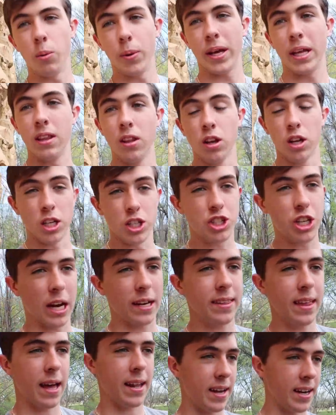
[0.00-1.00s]
And we can literally
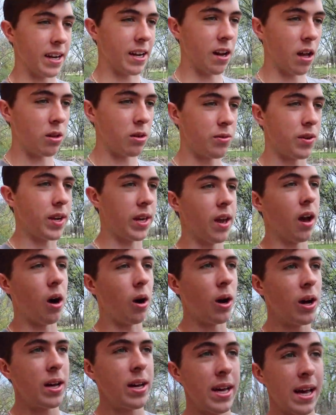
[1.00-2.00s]
check that in another
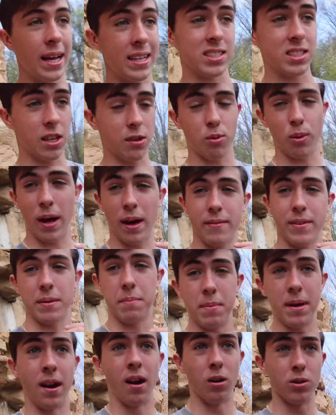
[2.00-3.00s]
video and see if we have any
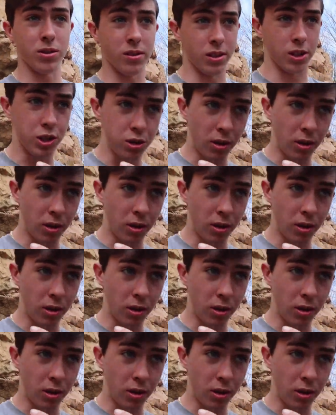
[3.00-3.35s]
minnows in the